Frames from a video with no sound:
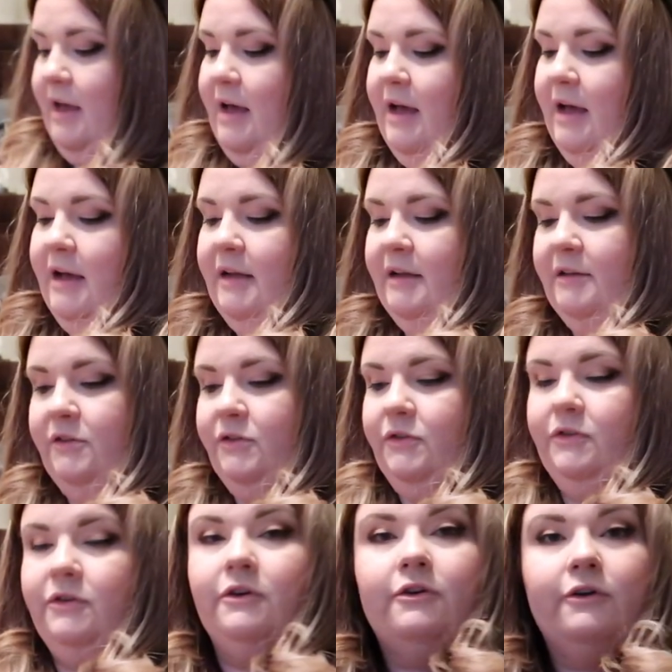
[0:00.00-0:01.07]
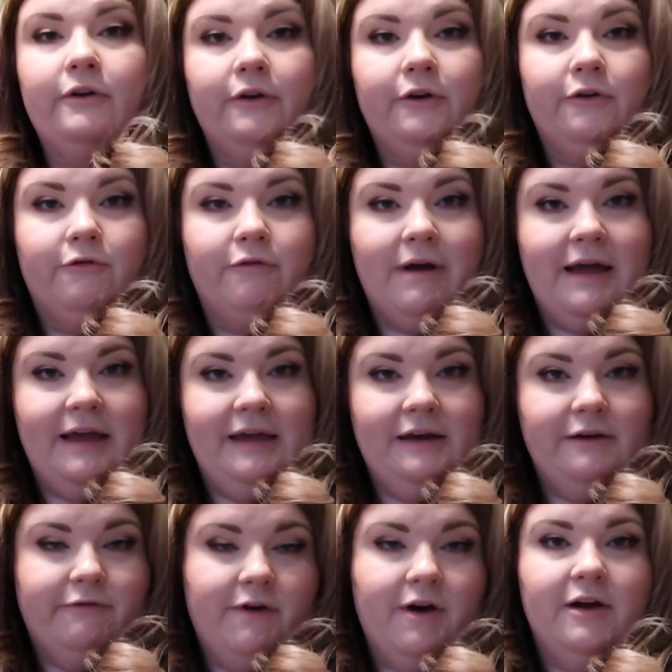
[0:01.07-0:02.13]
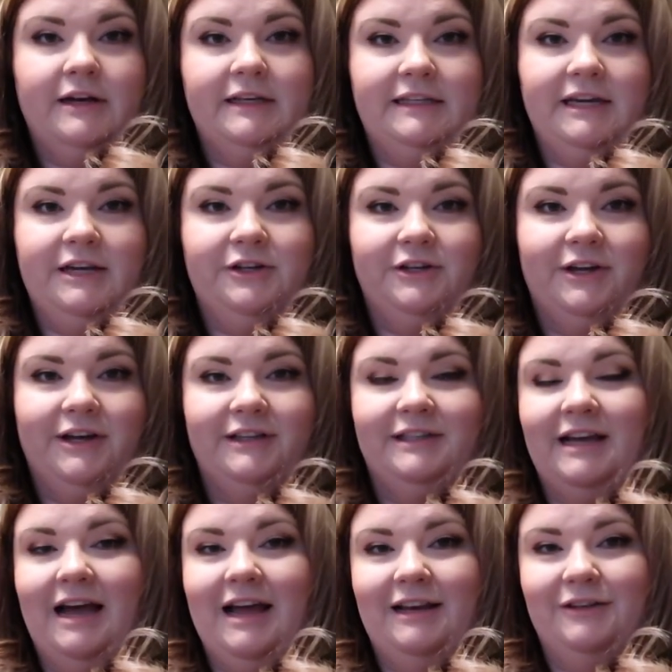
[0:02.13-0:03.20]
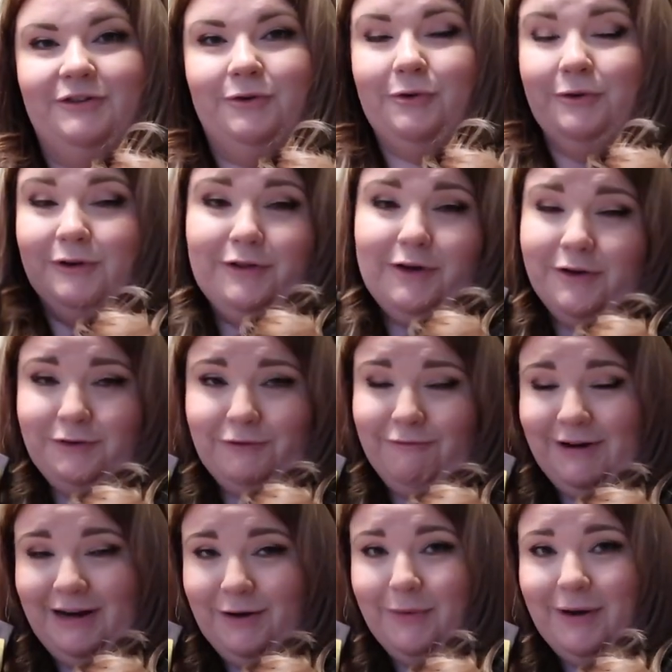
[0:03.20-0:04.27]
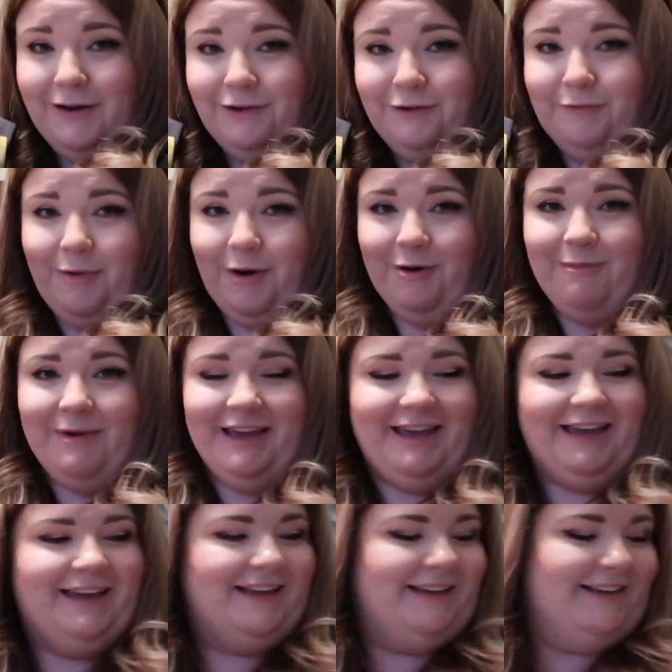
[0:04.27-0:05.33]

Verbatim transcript: and grey Nirvana t-shirt and all of those are really well loved by me.